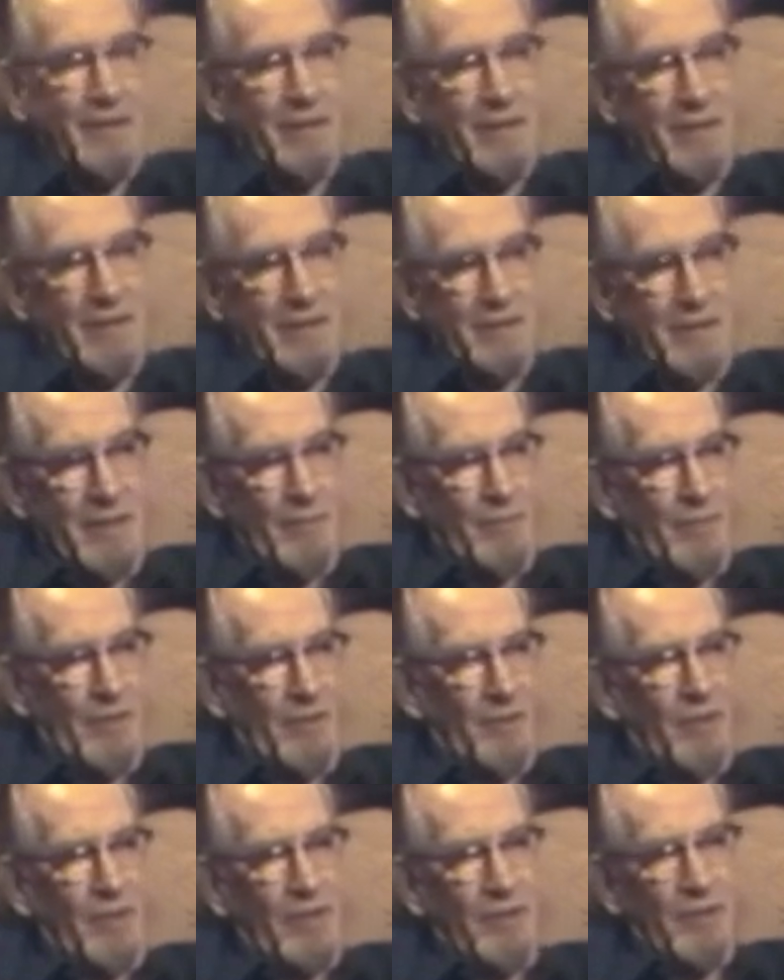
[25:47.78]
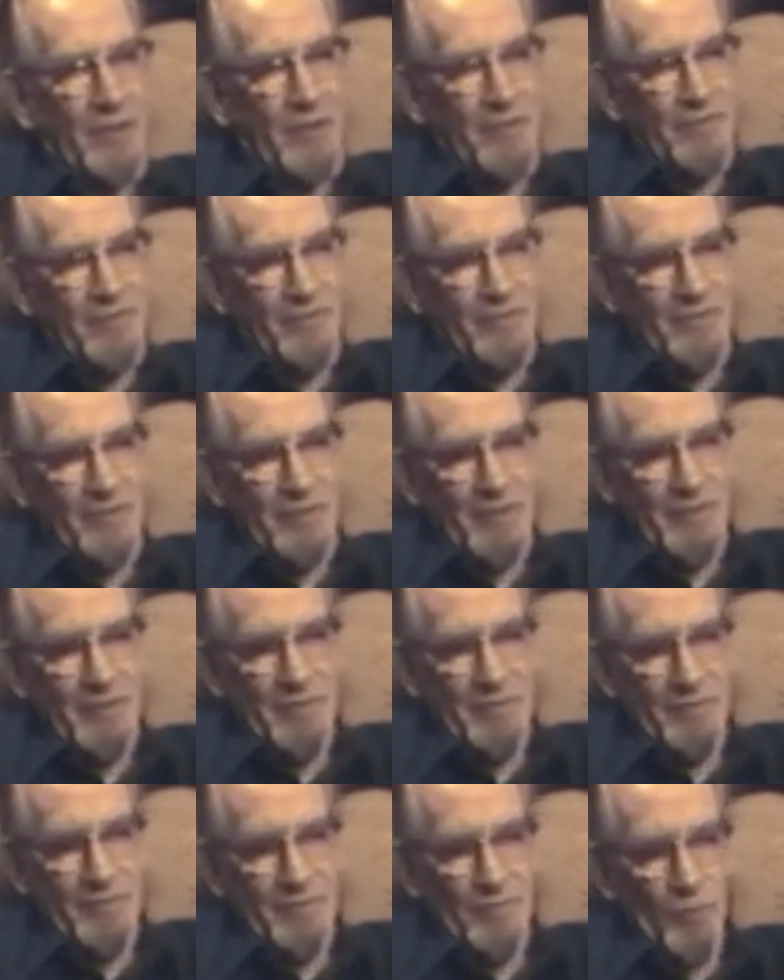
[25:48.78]
is something that we could have
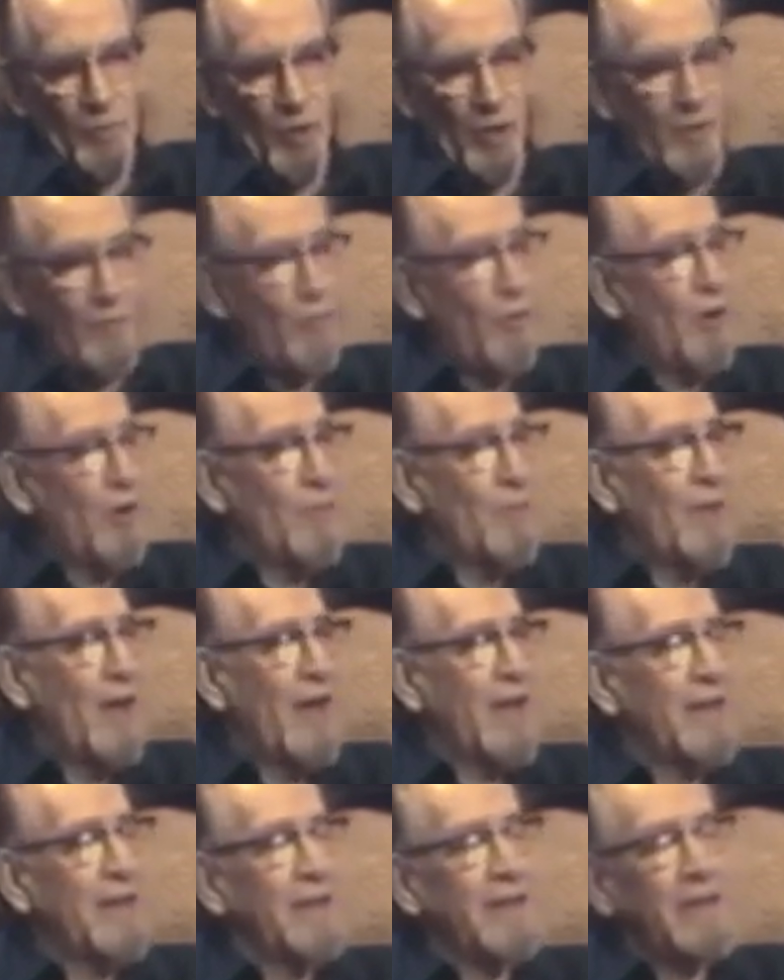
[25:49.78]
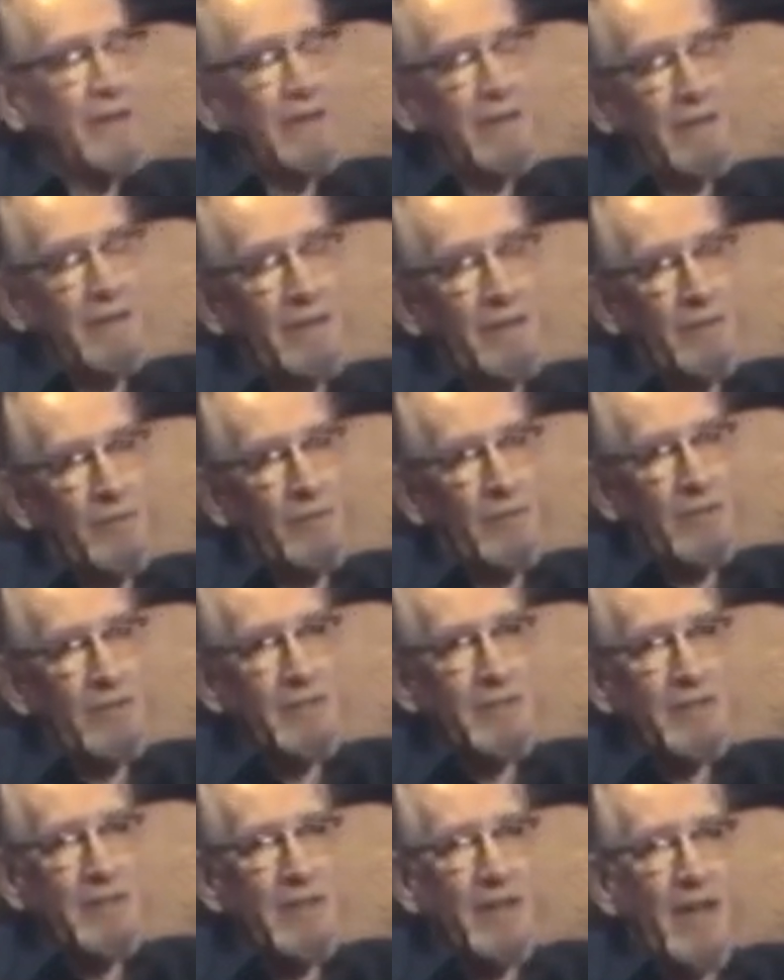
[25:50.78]
worried more about,
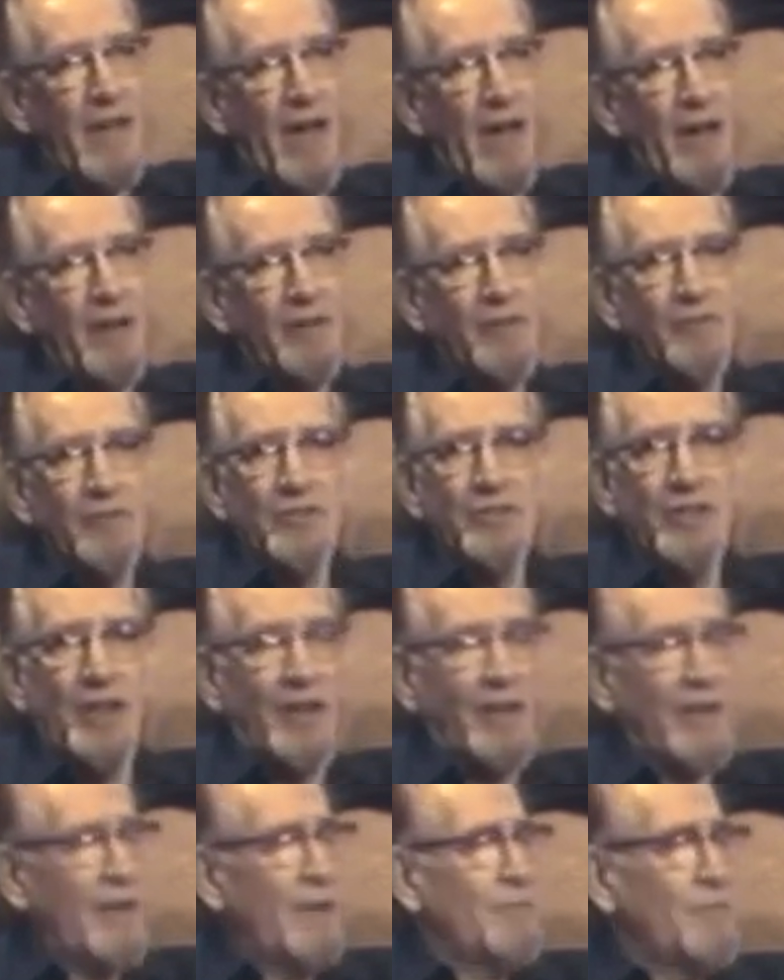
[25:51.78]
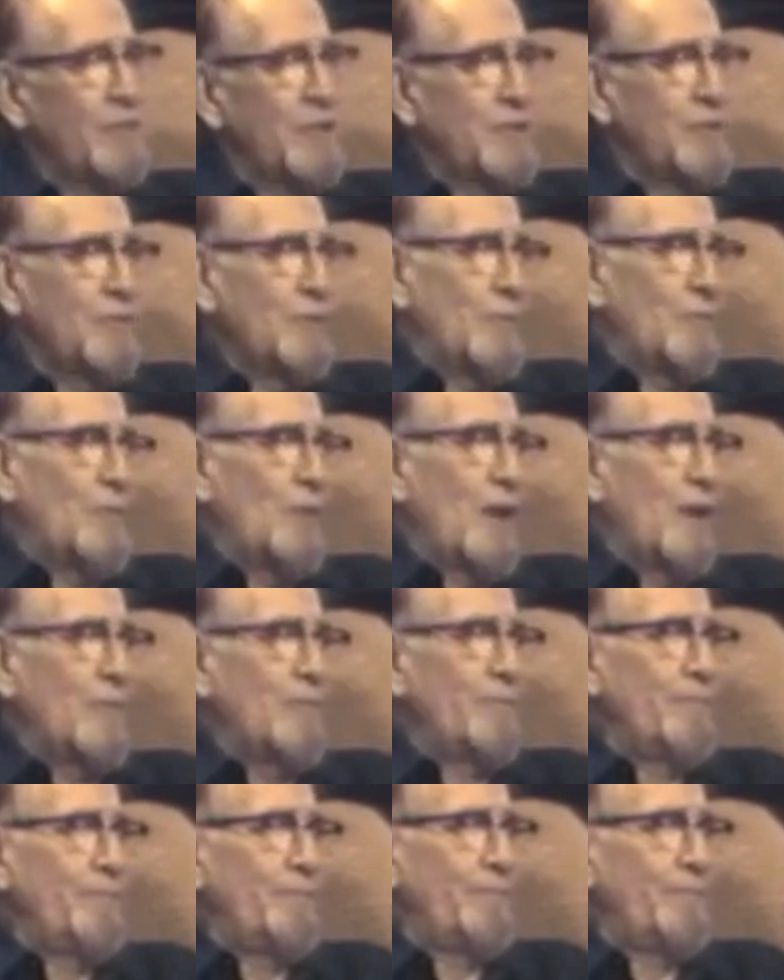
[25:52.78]
was how do you set it up to do a problem.